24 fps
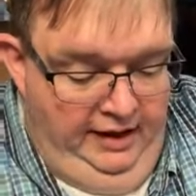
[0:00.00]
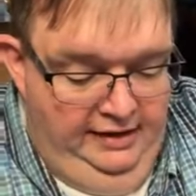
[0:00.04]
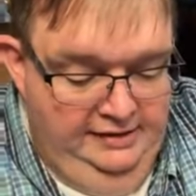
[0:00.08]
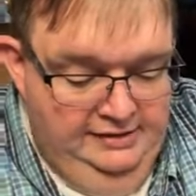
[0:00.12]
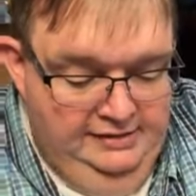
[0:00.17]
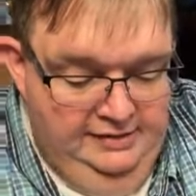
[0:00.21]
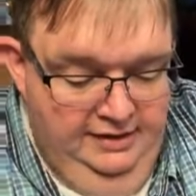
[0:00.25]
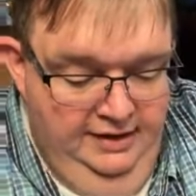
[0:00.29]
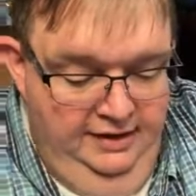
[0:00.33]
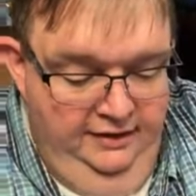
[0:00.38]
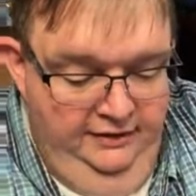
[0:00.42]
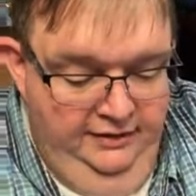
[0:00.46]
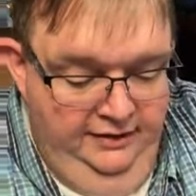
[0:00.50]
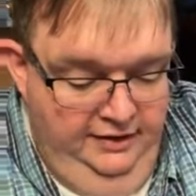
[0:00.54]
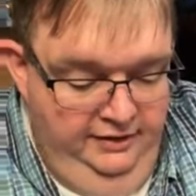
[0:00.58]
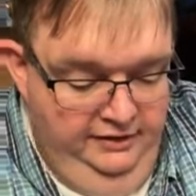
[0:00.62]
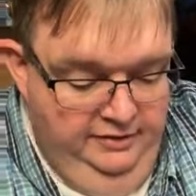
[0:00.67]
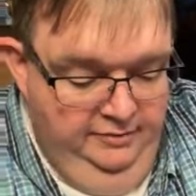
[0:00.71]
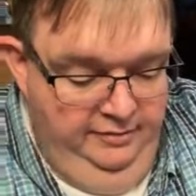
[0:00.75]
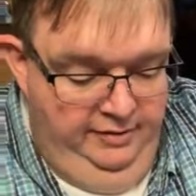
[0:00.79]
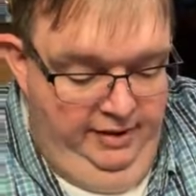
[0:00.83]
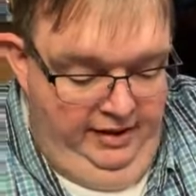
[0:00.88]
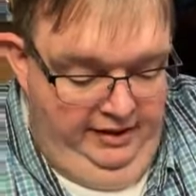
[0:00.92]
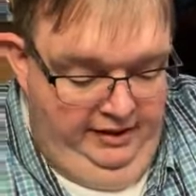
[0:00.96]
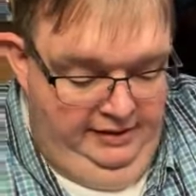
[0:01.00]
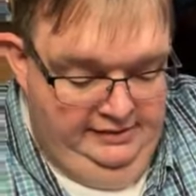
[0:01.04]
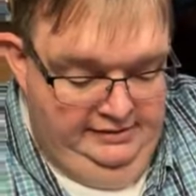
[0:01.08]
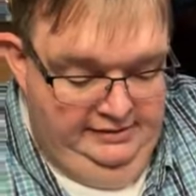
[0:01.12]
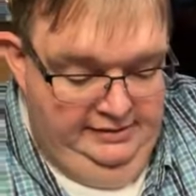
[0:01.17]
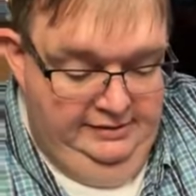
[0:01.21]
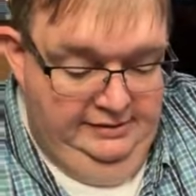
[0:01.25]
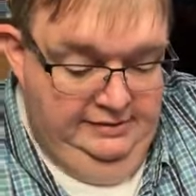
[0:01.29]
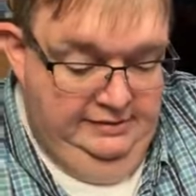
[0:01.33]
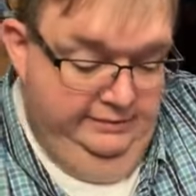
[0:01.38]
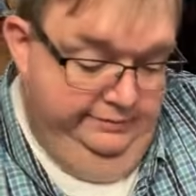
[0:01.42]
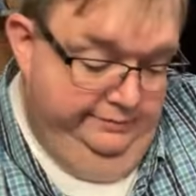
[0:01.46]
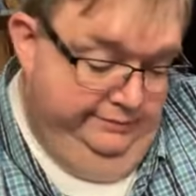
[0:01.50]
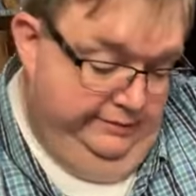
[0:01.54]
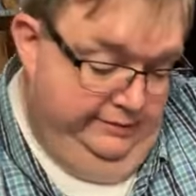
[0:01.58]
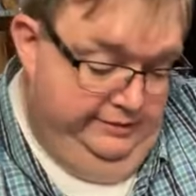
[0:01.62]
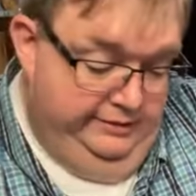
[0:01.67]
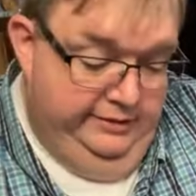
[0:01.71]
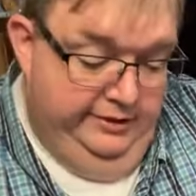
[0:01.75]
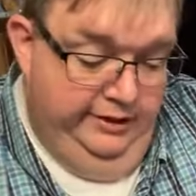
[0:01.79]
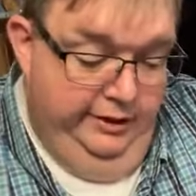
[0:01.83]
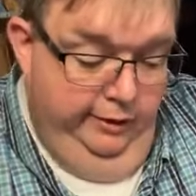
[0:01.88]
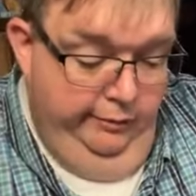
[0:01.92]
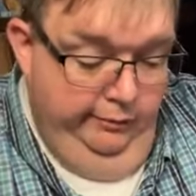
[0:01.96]
I sit out there till Maggie says,
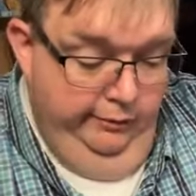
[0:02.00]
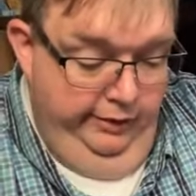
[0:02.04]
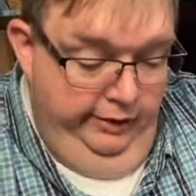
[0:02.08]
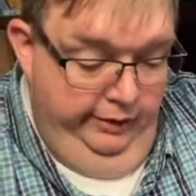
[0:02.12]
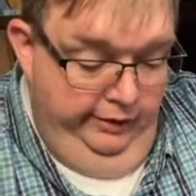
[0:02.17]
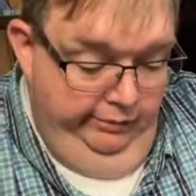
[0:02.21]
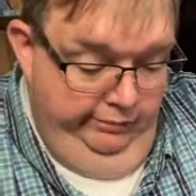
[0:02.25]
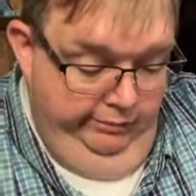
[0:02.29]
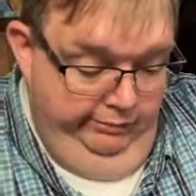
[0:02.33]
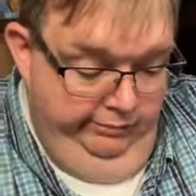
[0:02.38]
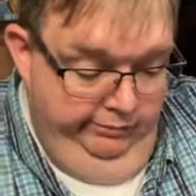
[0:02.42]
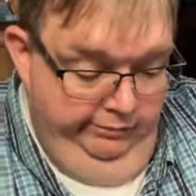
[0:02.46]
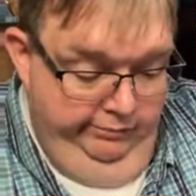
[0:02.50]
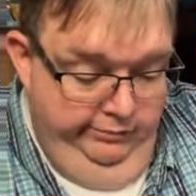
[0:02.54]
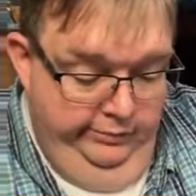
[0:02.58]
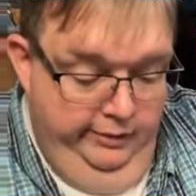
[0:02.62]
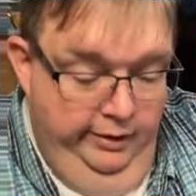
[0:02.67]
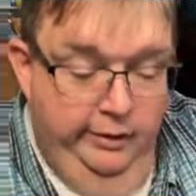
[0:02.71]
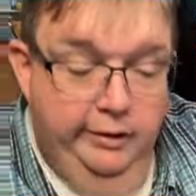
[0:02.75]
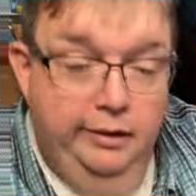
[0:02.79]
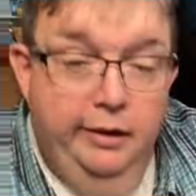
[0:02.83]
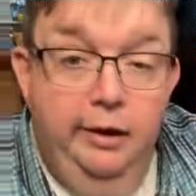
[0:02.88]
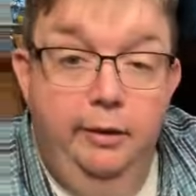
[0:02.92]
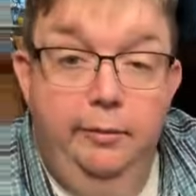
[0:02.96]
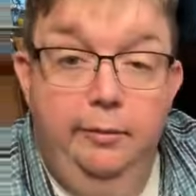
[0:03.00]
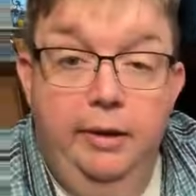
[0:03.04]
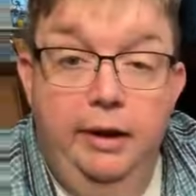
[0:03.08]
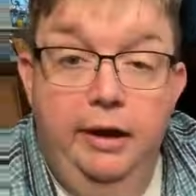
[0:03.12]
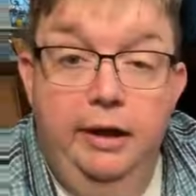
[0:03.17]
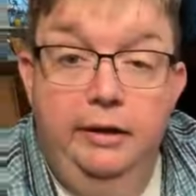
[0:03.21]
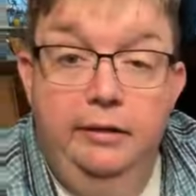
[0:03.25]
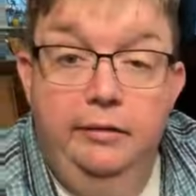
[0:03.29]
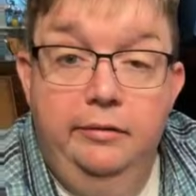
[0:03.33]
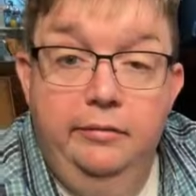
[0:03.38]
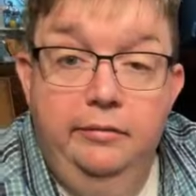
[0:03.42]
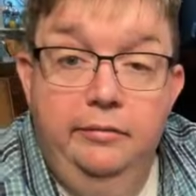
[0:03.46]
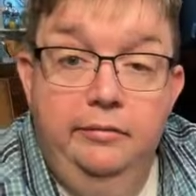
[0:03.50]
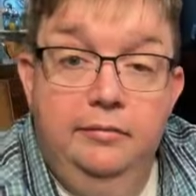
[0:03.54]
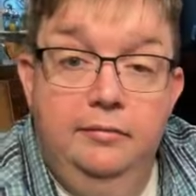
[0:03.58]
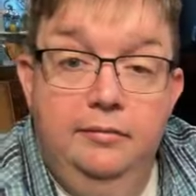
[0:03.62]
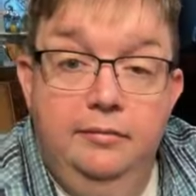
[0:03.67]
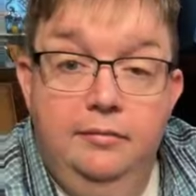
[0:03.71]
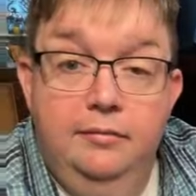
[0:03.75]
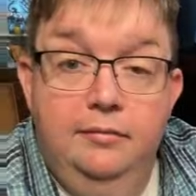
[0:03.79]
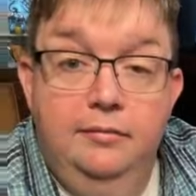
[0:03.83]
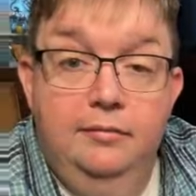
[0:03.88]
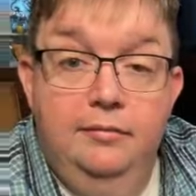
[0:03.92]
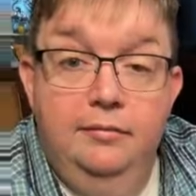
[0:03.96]
let's go in. Don't go to
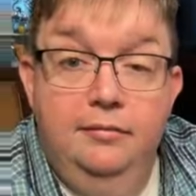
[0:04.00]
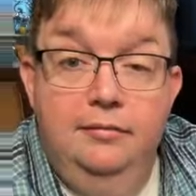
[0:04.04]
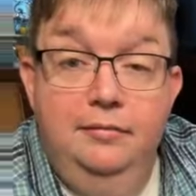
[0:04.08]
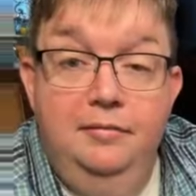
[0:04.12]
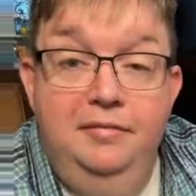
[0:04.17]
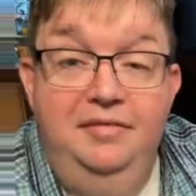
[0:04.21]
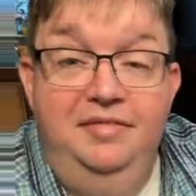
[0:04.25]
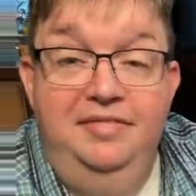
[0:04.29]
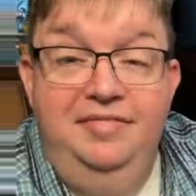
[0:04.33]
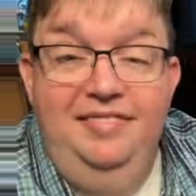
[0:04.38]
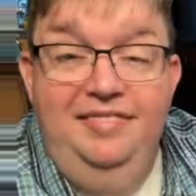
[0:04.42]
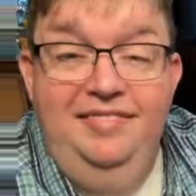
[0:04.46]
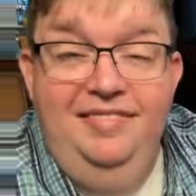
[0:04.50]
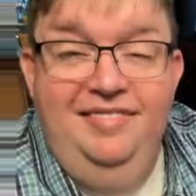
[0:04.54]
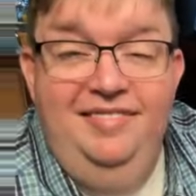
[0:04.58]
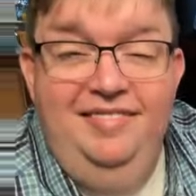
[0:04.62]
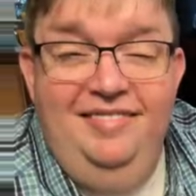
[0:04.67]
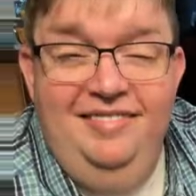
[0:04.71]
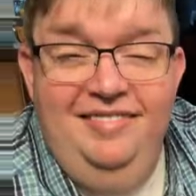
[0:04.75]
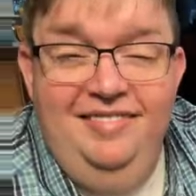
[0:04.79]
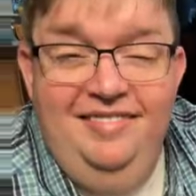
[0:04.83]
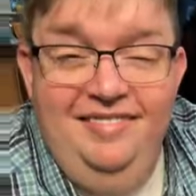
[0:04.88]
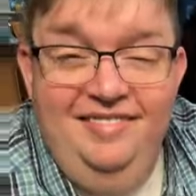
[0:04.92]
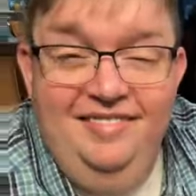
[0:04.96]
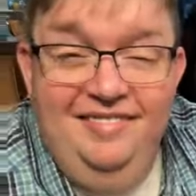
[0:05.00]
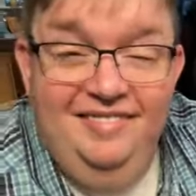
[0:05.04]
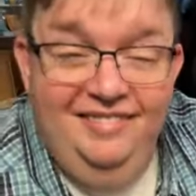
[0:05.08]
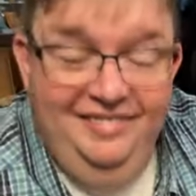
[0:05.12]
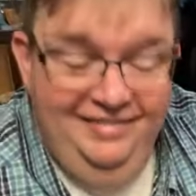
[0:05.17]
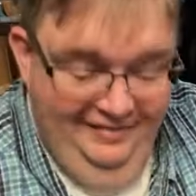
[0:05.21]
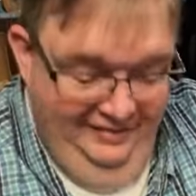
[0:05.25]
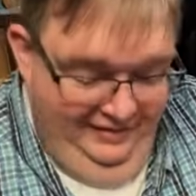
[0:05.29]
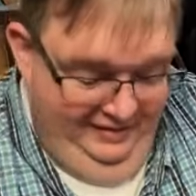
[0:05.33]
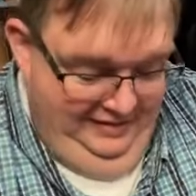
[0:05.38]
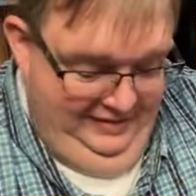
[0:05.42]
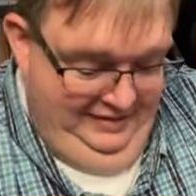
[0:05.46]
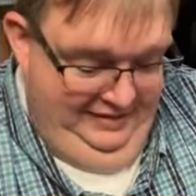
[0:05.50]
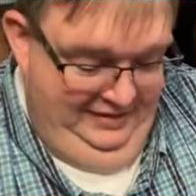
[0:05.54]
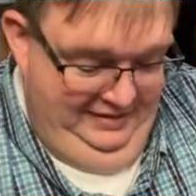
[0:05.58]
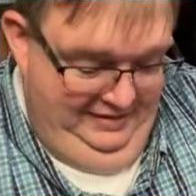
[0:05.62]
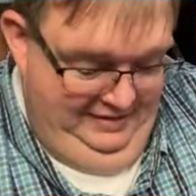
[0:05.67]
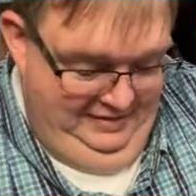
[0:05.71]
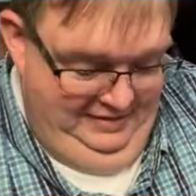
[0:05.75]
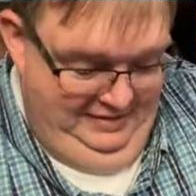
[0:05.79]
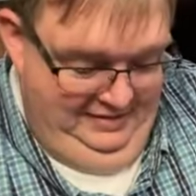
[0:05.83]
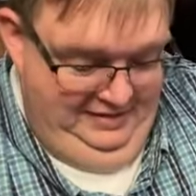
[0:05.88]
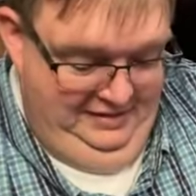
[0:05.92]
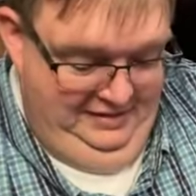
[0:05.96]
bed. Now,